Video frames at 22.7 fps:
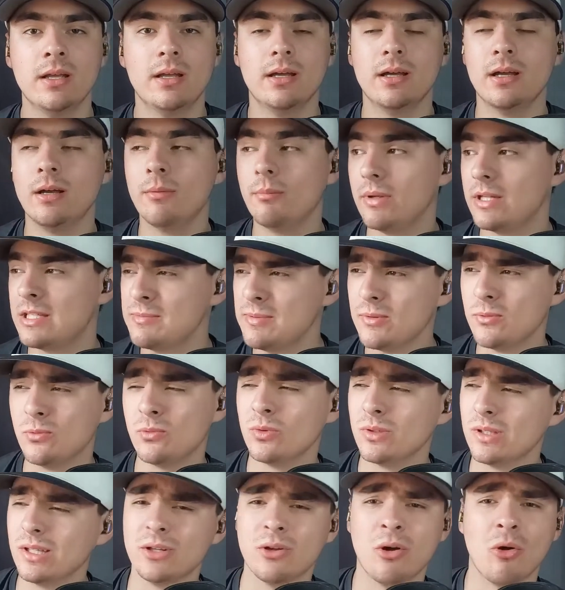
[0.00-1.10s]
It's been
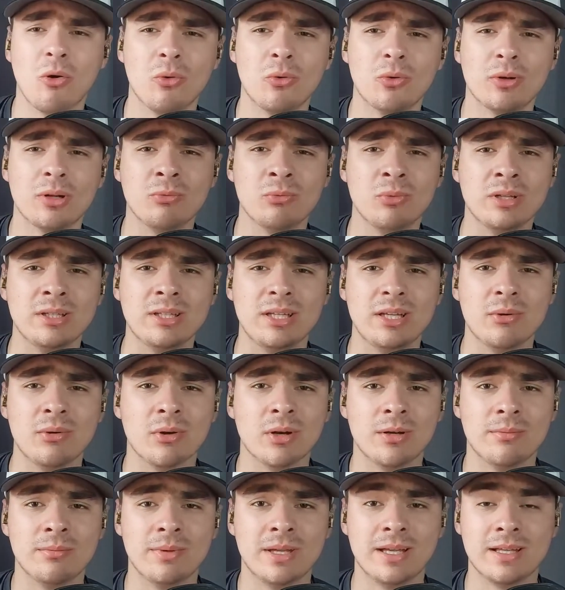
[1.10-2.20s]
really cold and windy
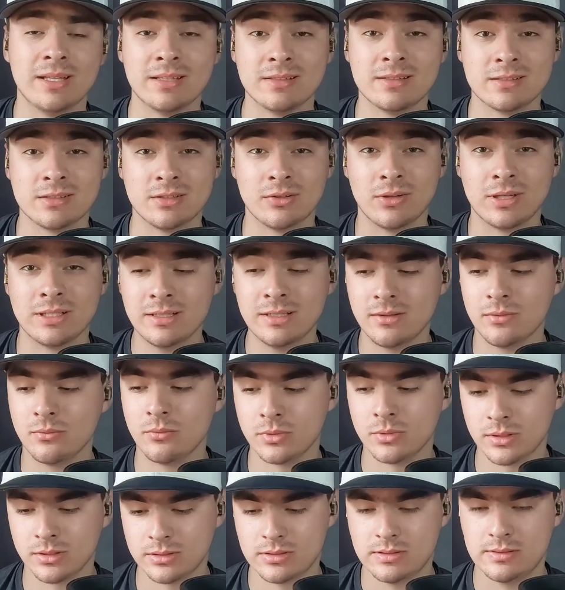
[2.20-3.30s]
where I'm at, and so I didn't
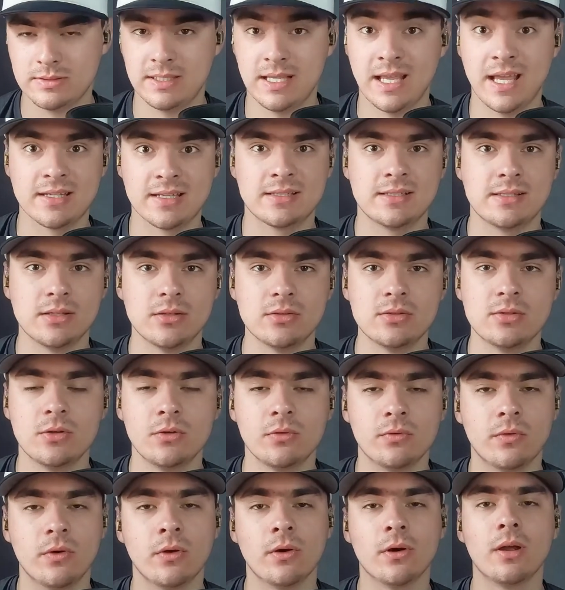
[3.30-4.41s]
want to test it too
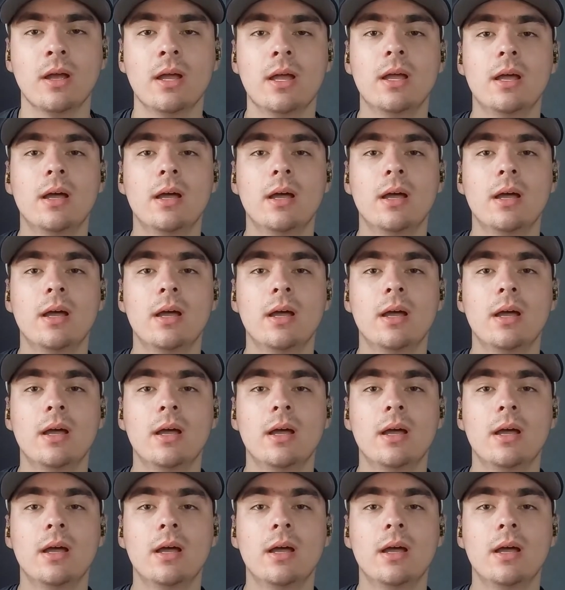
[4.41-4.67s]
far.